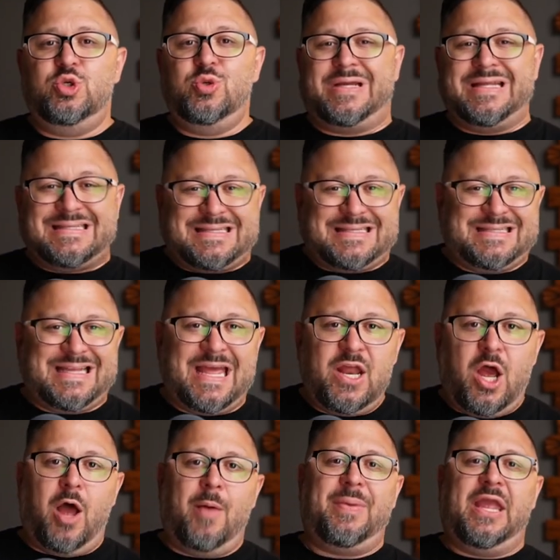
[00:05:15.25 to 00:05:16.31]
you can set
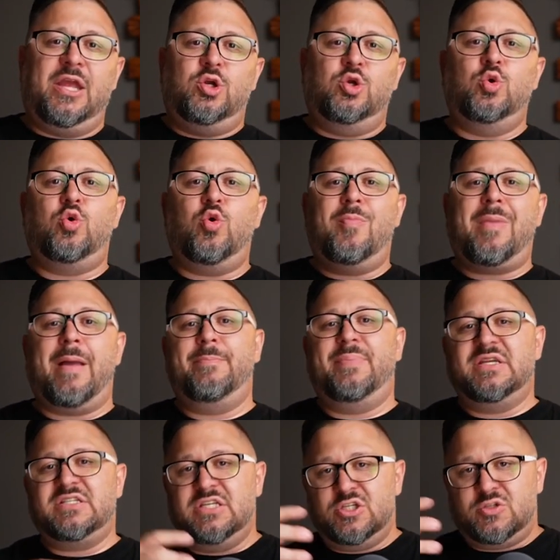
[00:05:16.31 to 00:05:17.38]
up a Google My
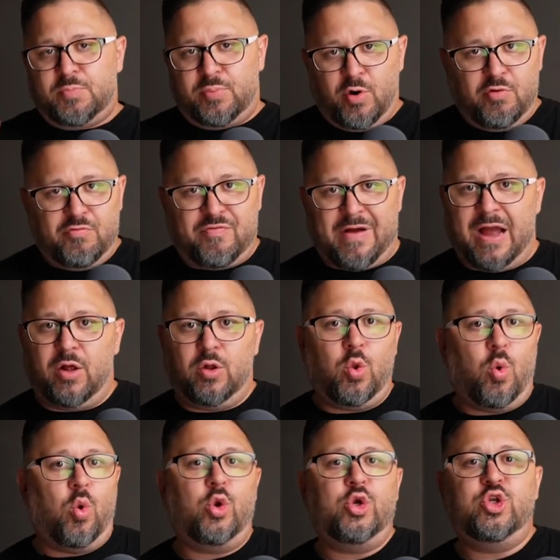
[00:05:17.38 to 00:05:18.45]
Business profile
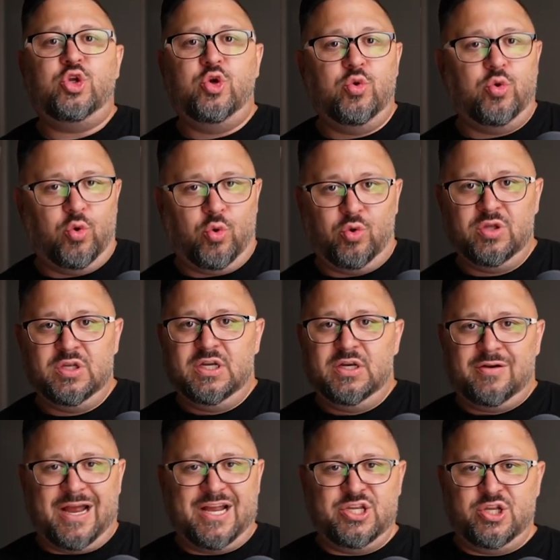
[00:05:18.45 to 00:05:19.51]
on Google,
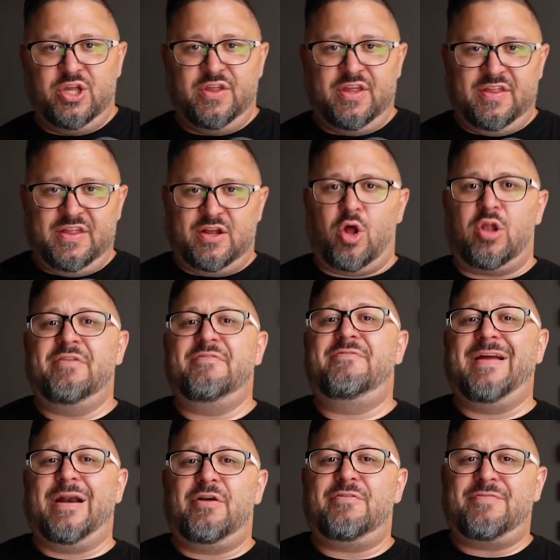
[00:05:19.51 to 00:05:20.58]
right? They call it
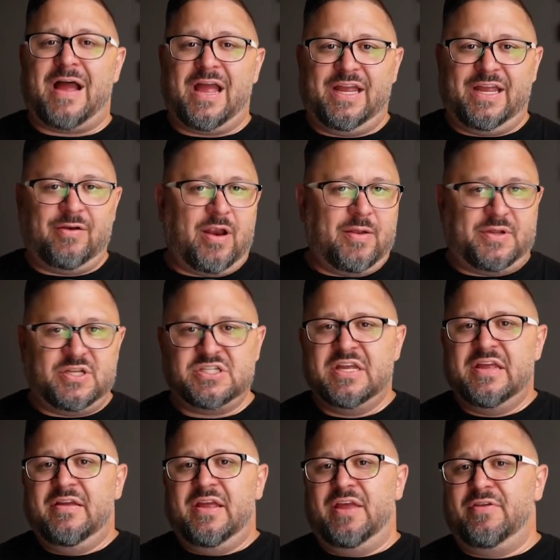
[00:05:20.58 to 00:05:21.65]
verifying it, right? Because
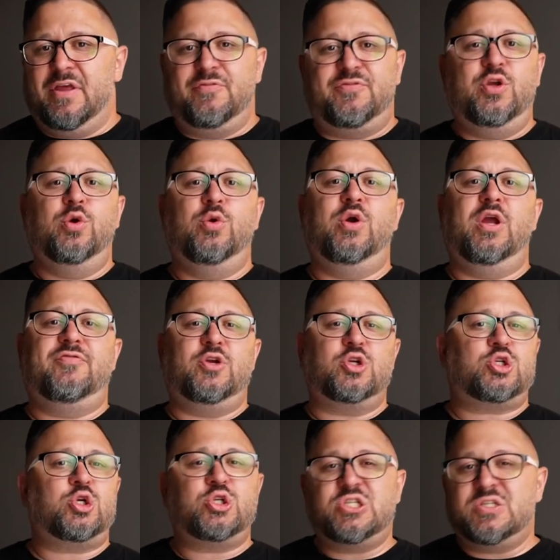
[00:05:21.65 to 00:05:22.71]
if you if your
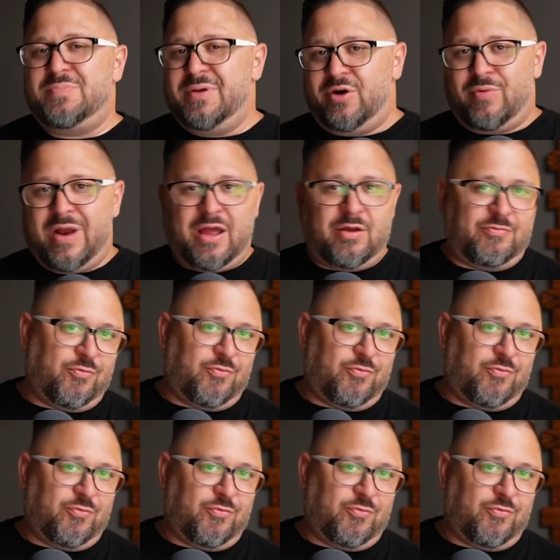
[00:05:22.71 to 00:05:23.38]
church has been around